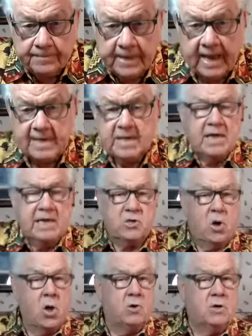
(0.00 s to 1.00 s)
And as
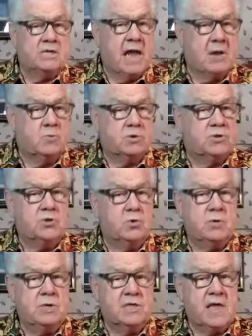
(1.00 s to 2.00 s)
long as I was
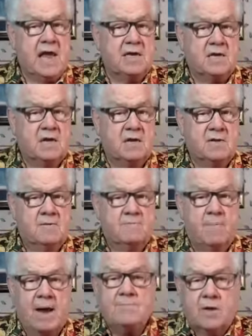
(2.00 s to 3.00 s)
doing that,
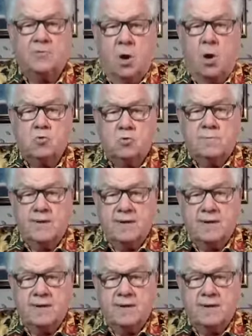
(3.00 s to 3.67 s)
my mother owned me